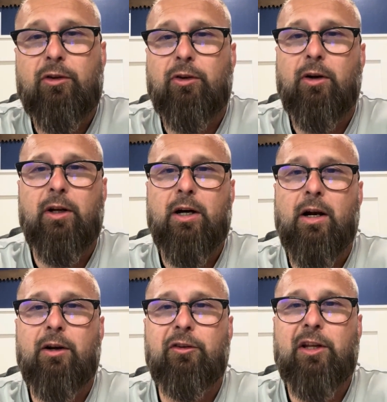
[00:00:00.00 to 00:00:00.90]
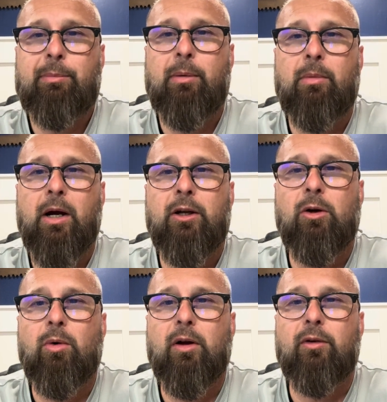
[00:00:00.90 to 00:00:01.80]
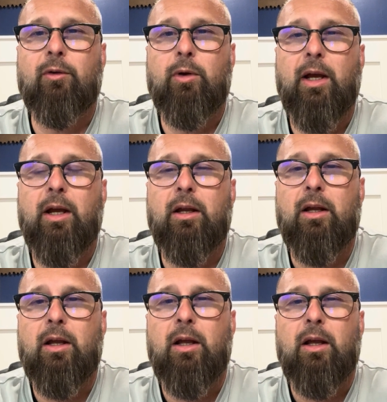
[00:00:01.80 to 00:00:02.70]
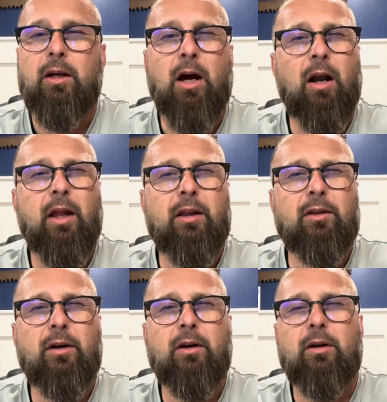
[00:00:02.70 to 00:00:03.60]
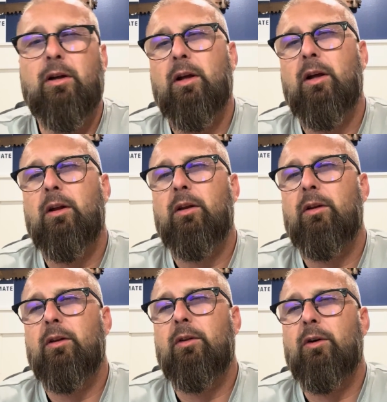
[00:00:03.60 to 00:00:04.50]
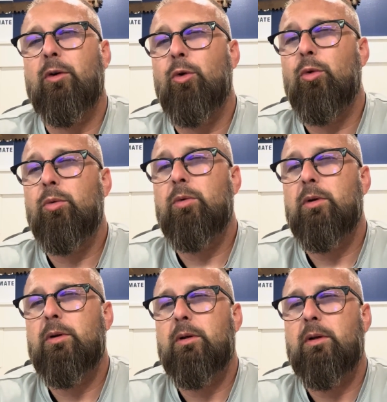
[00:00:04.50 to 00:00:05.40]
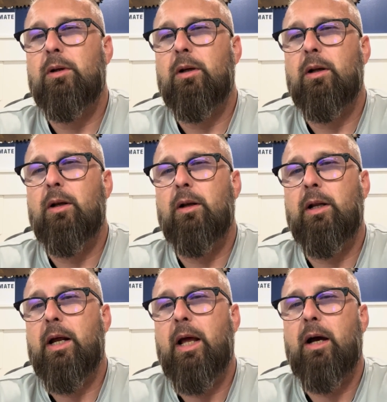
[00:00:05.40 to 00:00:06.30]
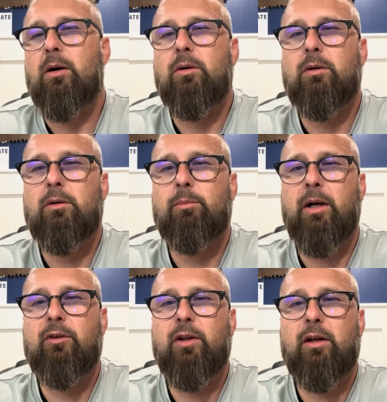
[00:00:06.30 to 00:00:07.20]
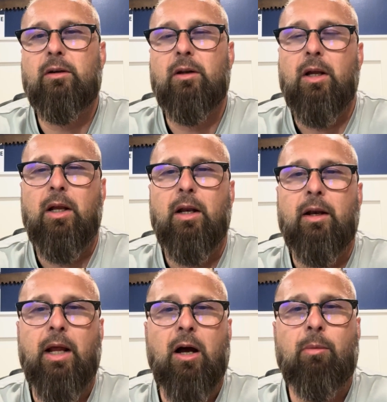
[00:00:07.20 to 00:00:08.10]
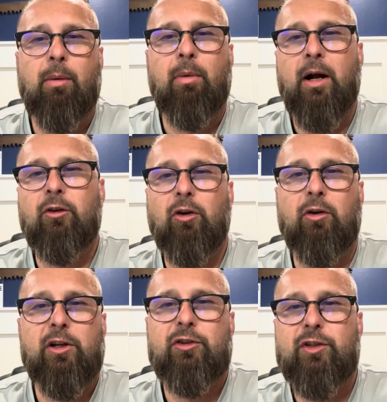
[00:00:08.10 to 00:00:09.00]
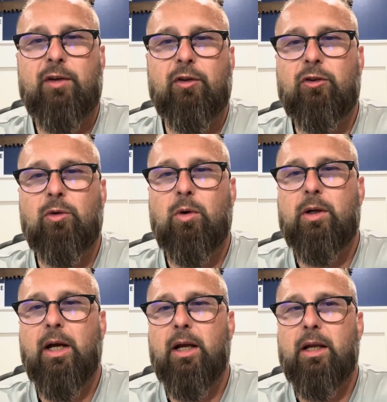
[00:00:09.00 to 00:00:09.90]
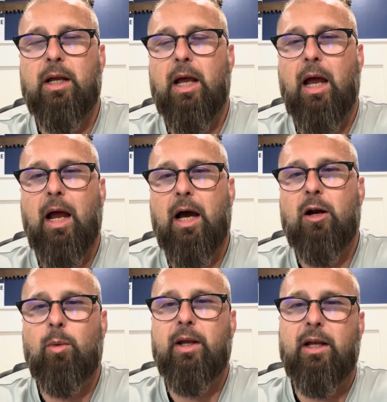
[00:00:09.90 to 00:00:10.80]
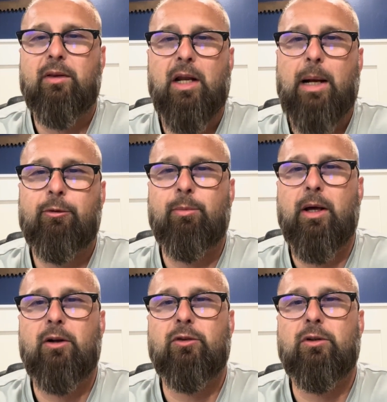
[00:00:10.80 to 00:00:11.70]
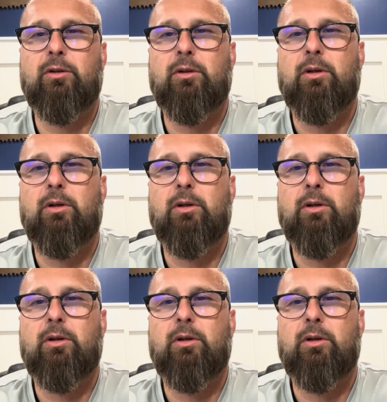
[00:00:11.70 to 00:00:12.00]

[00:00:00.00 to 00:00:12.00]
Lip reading: started to kind of just get my mind going of, okay, kind of like the who, not how mindset. Now my mind's already shifted to, okay, how do I get that ops manager,